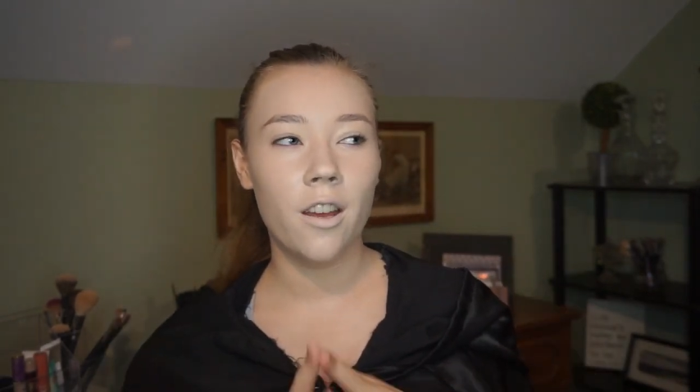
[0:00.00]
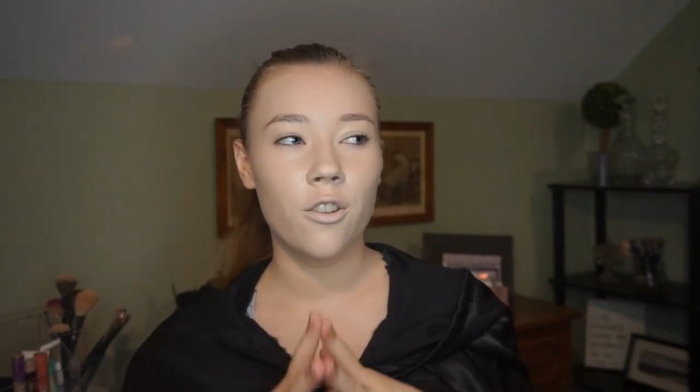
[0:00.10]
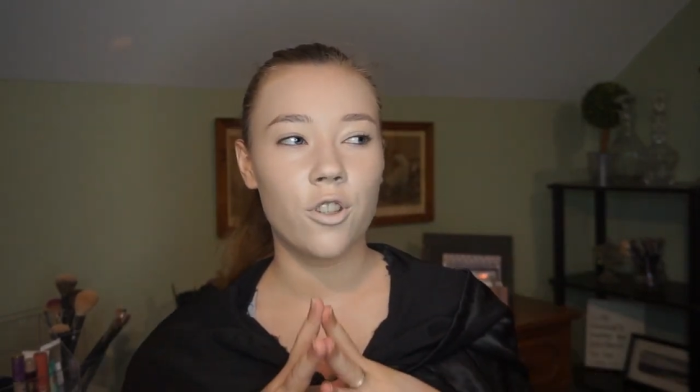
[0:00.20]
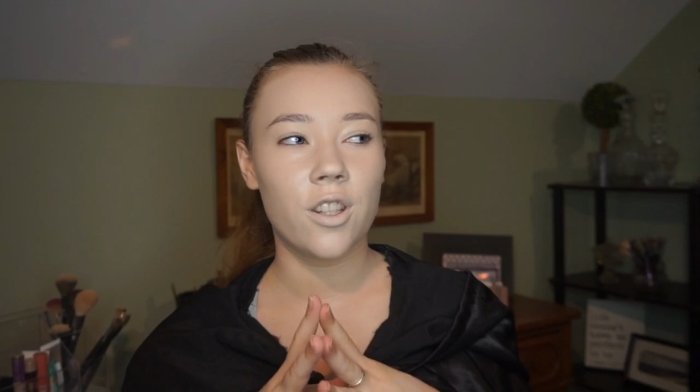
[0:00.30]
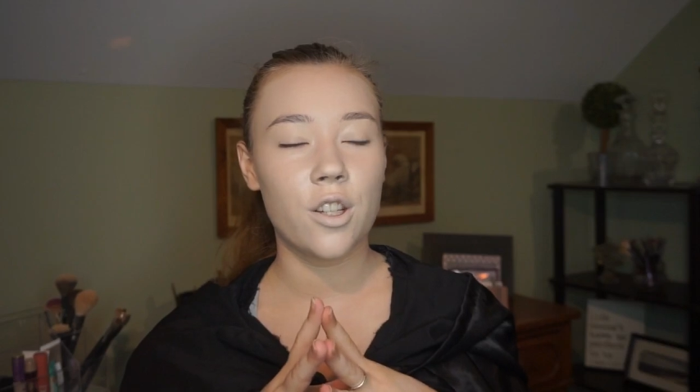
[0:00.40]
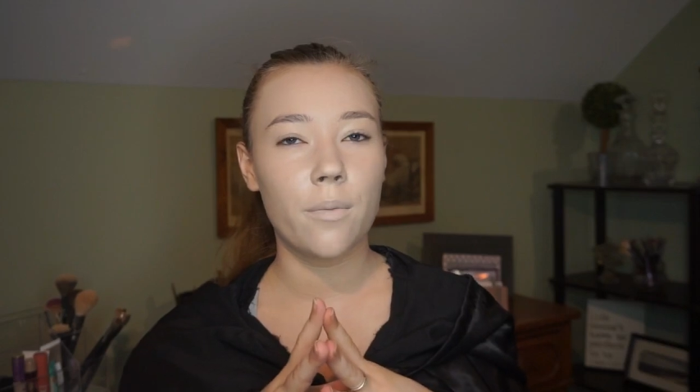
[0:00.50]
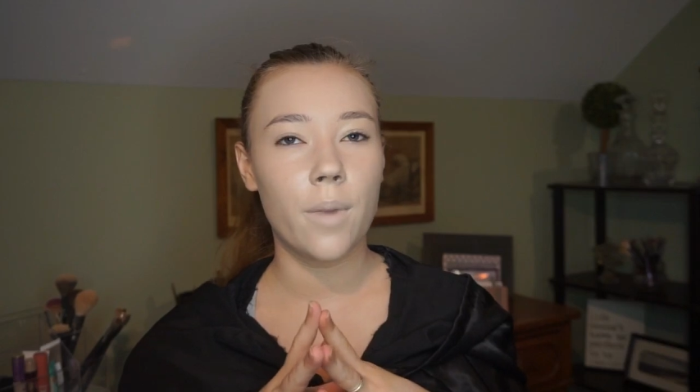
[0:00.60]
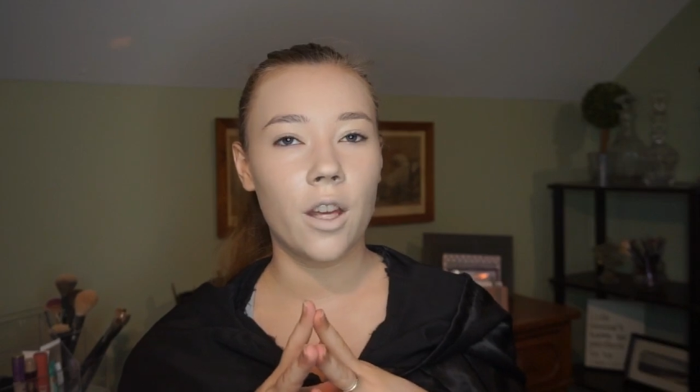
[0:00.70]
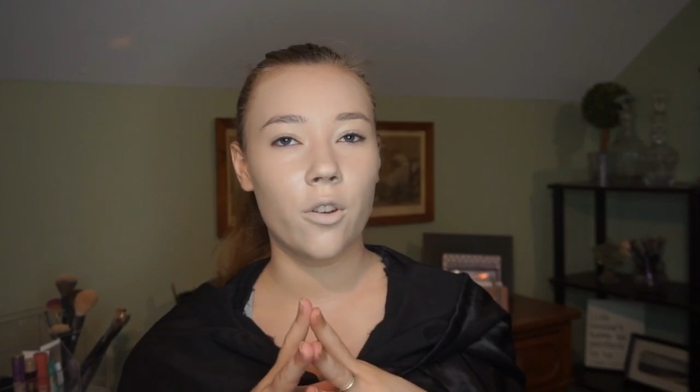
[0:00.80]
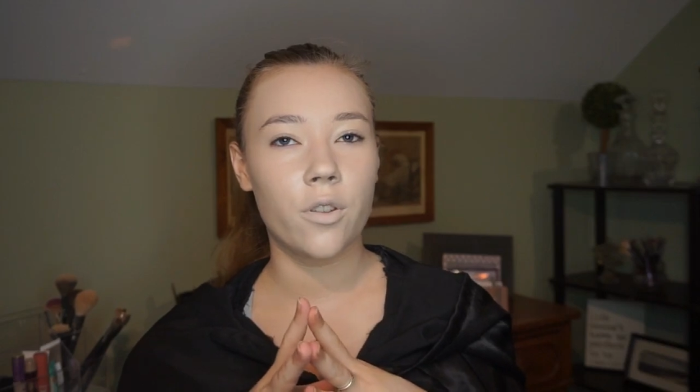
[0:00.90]
just to
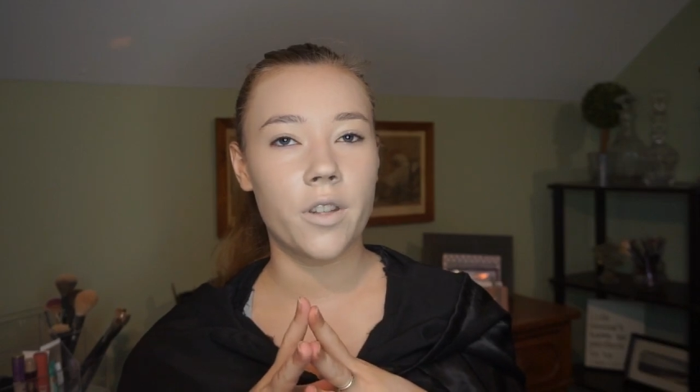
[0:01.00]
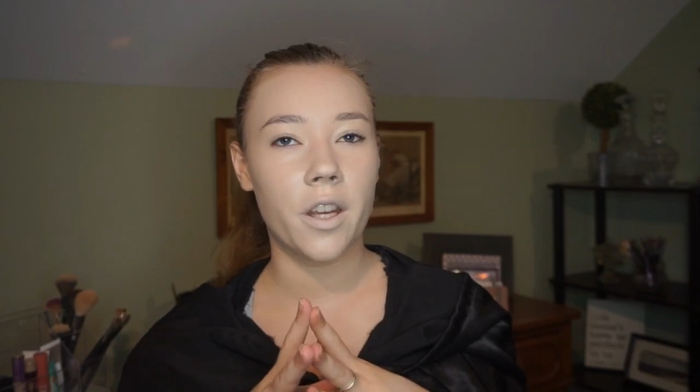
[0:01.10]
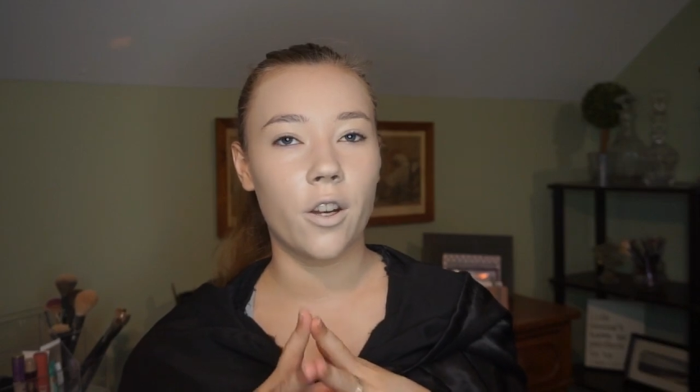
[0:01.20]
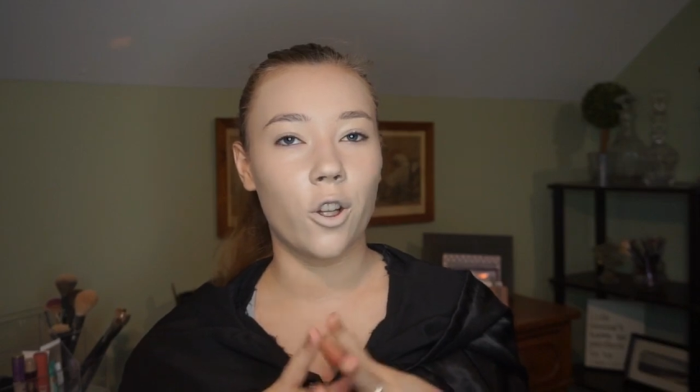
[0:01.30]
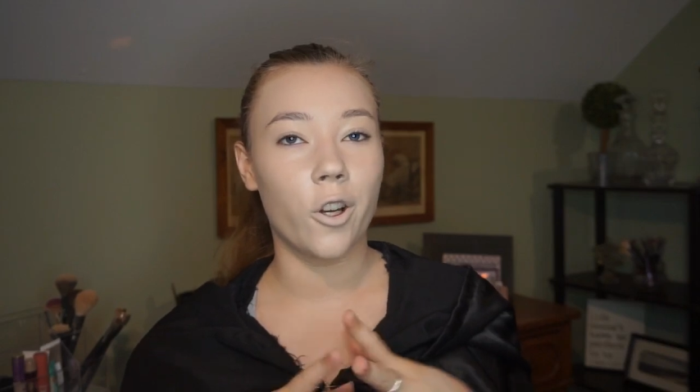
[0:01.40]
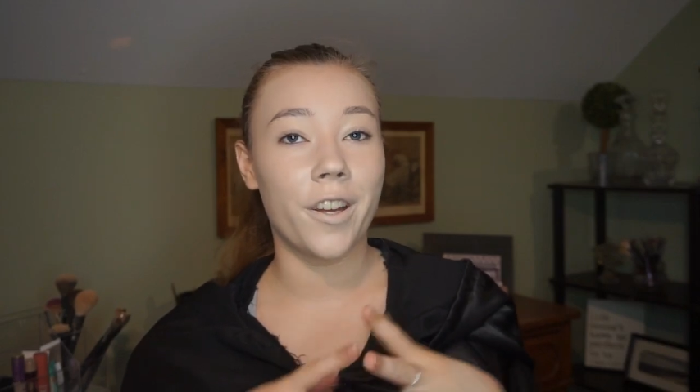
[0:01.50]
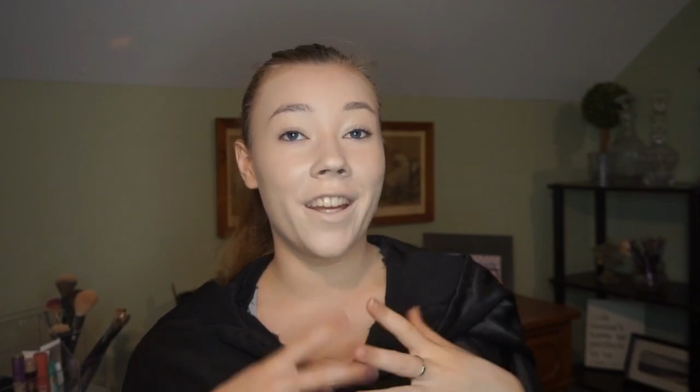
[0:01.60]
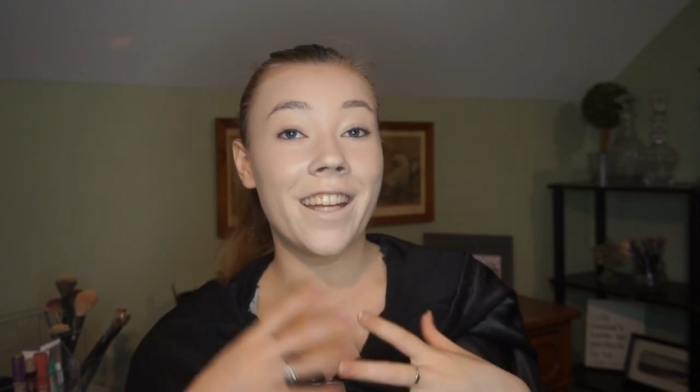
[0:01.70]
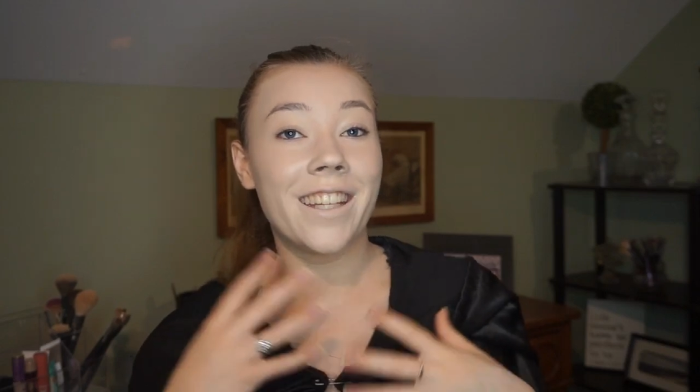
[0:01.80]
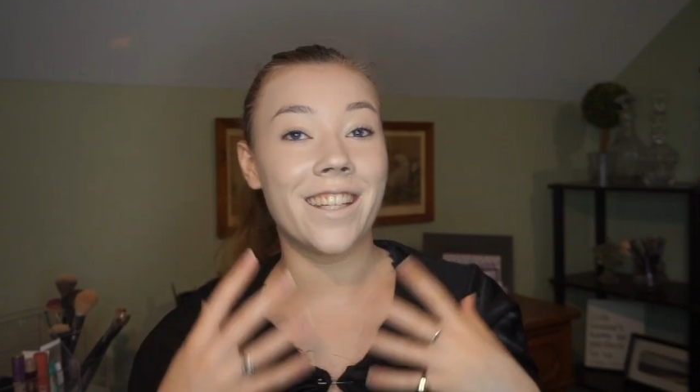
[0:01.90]
make your skin look
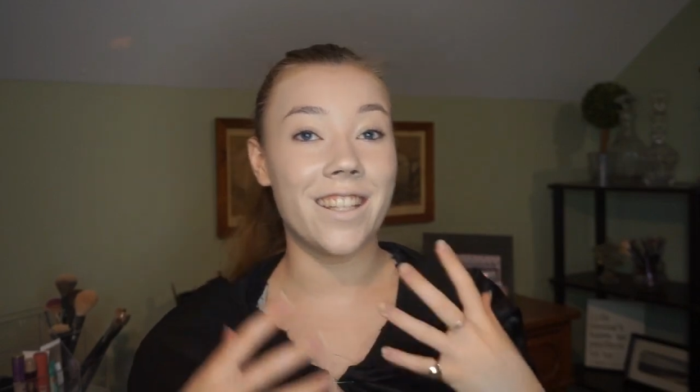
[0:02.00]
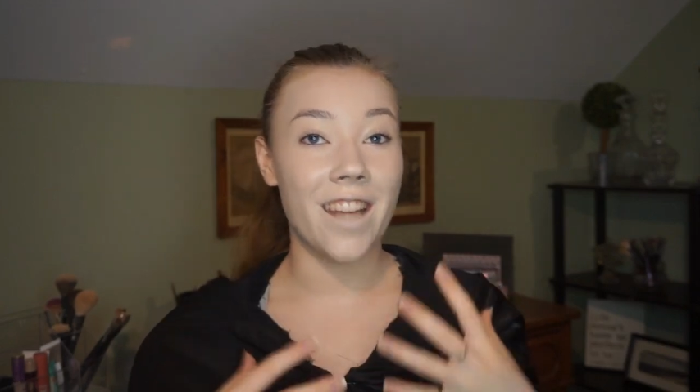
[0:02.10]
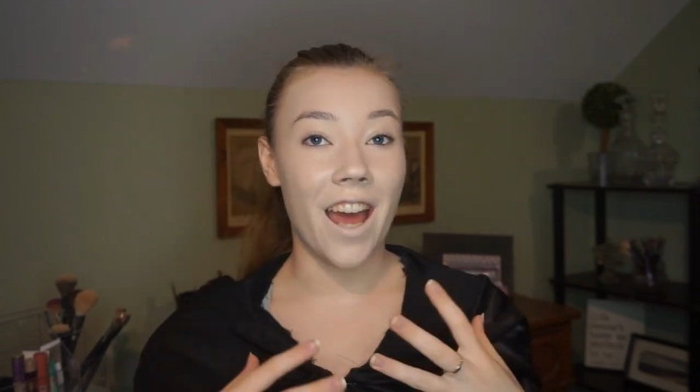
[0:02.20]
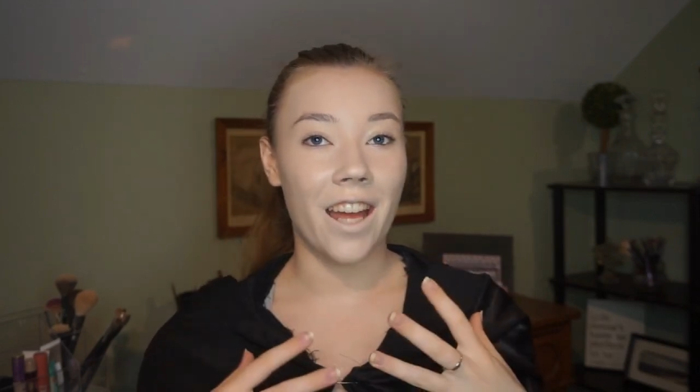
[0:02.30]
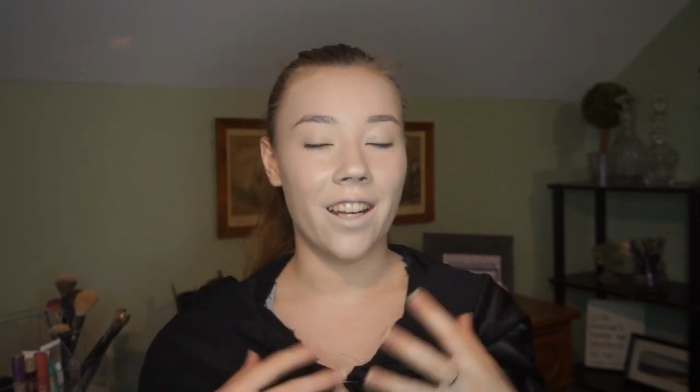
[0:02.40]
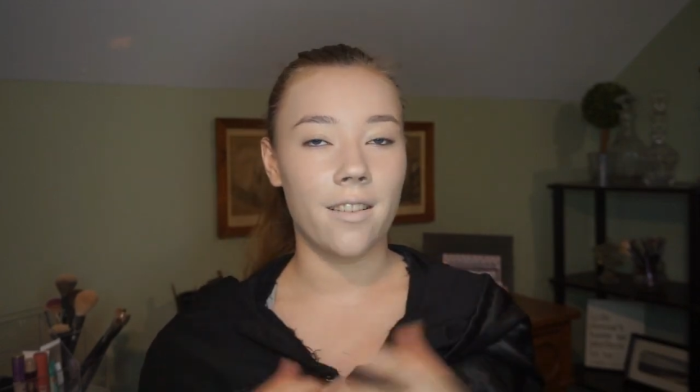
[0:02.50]
dead,